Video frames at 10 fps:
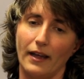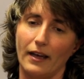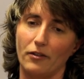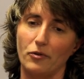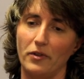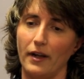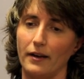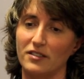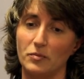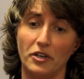and through
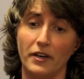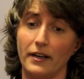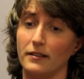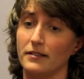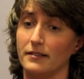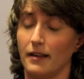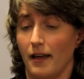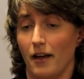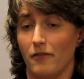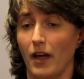that experience,
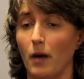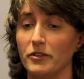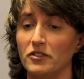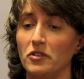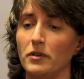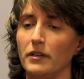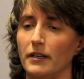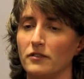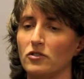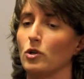I have the
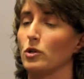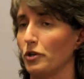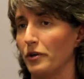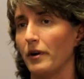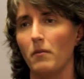opportunity to learn